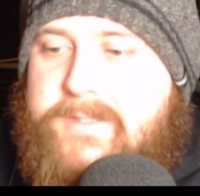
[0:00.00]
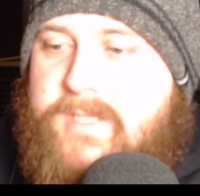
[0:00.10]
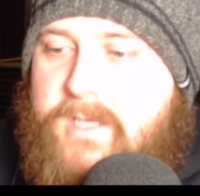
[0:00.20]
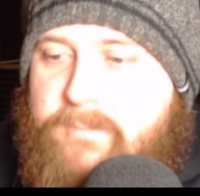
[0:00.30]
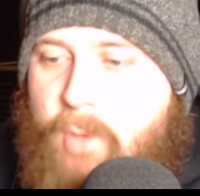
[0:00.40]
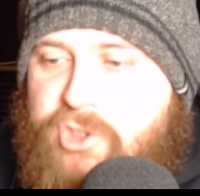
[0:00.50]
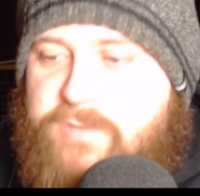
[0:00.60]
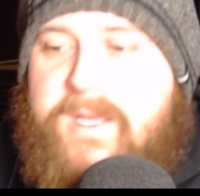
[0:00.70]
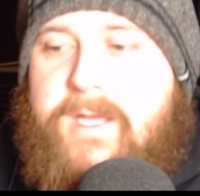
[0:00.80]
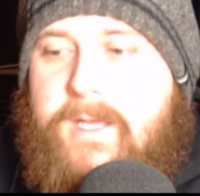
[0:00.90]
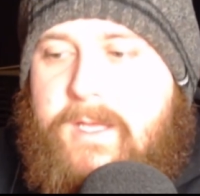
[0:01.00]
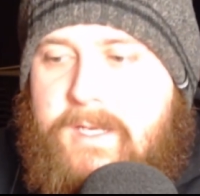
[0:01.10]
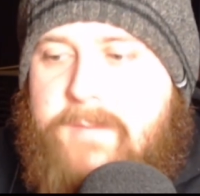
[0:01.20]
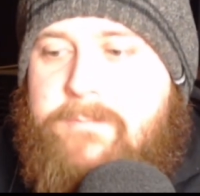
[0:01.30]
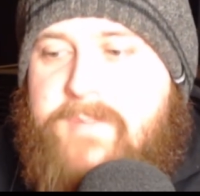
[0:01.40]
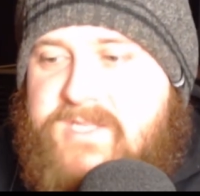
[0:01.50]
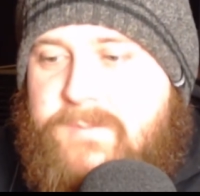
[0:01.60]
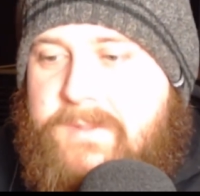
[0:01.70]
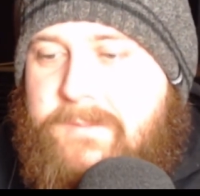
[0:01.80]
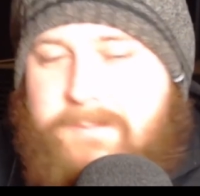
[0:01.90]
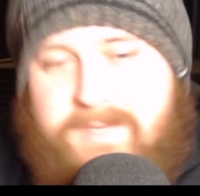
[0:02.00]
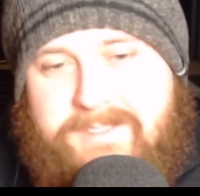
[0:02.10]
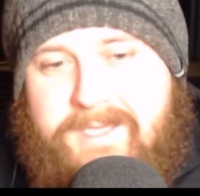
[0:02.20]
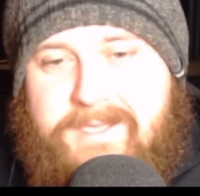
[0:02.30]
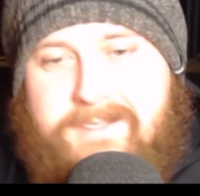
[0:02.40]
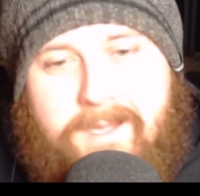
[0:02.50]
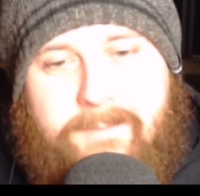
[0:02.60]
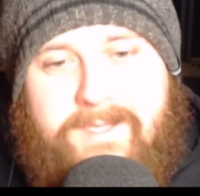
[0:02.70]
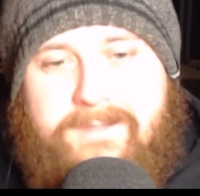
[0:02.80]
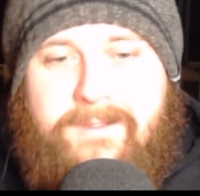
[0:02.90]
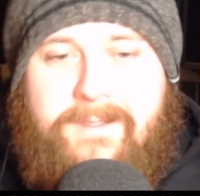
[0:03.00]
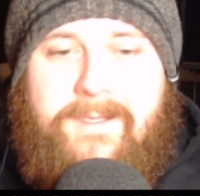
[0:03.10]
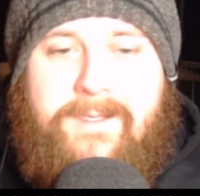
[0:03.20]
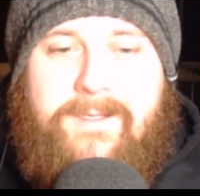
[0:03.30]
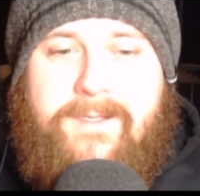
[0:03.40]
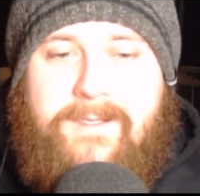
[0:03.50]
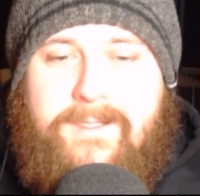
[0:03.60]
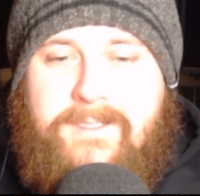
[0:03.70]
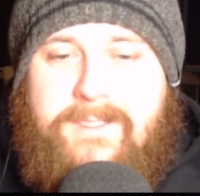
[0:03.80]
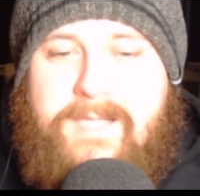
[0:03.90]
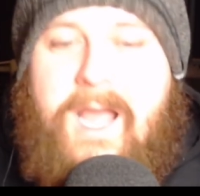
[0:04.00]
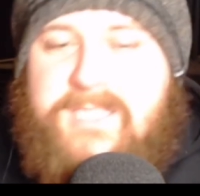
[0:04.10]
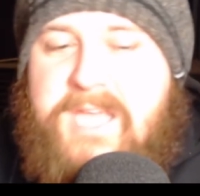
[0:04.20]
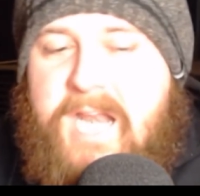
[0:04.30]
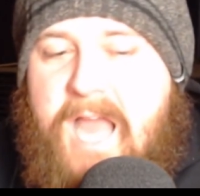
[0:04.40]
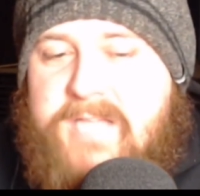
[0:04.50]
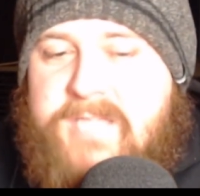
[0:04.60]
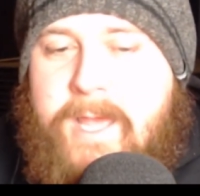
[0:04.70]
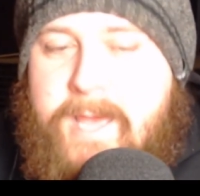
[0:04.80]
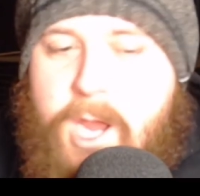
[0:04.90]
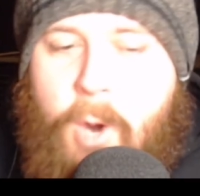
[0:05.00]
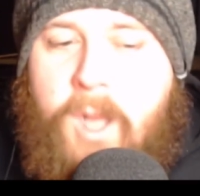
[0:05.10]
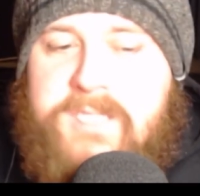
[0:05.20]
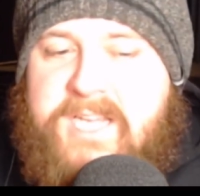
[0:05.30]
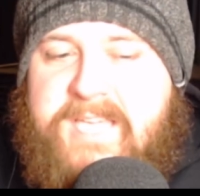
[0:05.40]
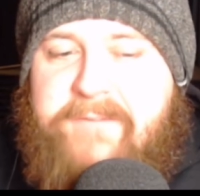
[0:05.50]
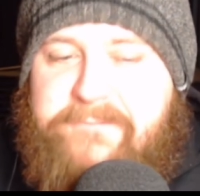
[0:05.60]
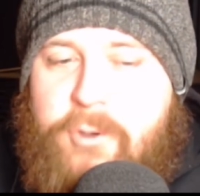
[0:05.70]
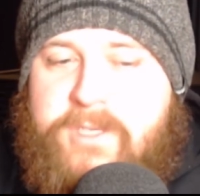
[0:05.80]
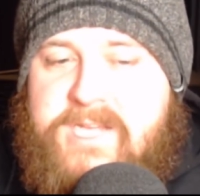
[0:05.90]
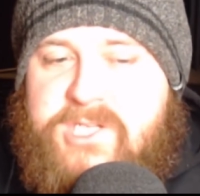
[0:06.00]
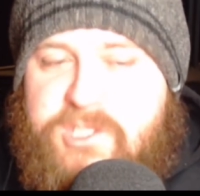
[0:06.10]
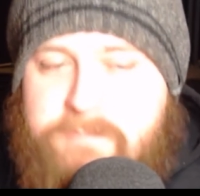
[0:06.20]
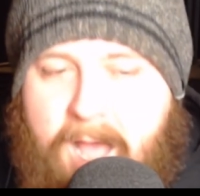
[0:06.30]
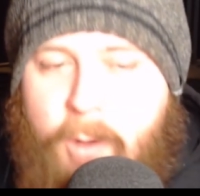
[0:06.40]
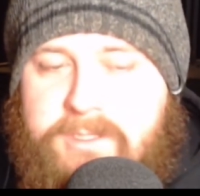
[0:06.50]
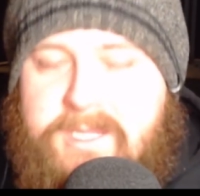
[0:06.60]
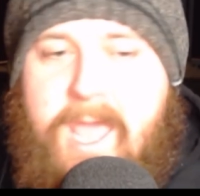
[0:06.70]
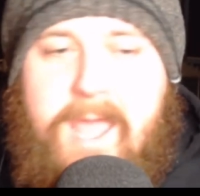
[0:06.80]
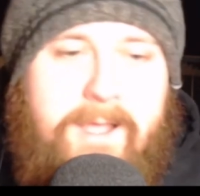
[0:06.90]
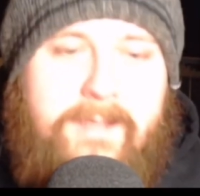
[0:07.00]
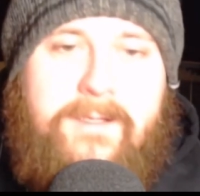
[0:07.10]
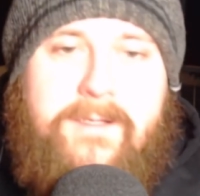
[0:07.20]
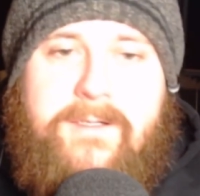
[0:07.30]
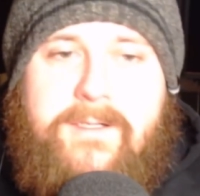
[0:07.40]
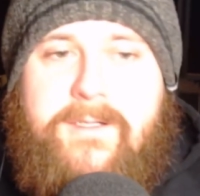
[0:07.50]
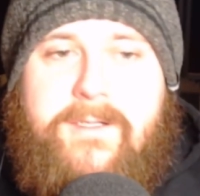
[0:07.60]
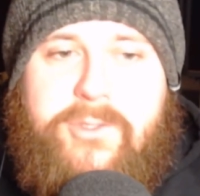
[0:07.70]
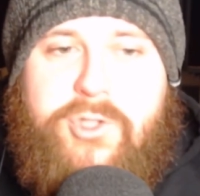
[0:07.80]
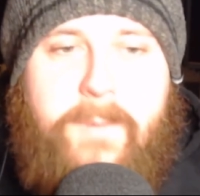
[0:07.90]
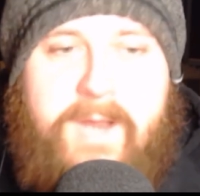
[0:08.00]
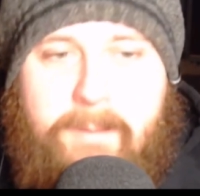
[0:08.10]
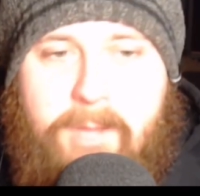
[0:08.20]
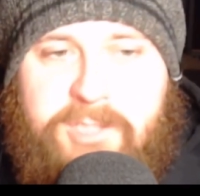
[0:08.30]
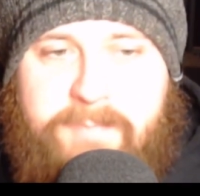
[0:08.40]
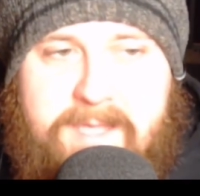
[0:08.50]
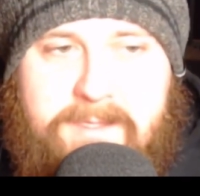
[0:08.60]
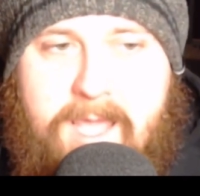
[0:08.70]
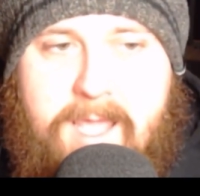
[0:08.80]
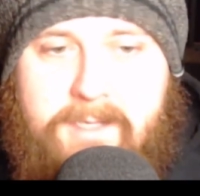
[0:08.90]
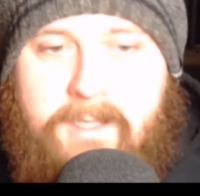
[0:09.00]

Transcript: in the mosh pit at a Limp Biscuit in Dublin. That's it, lads. Who wants to get fucking smoked, yeah? Jump in that mosh pit then.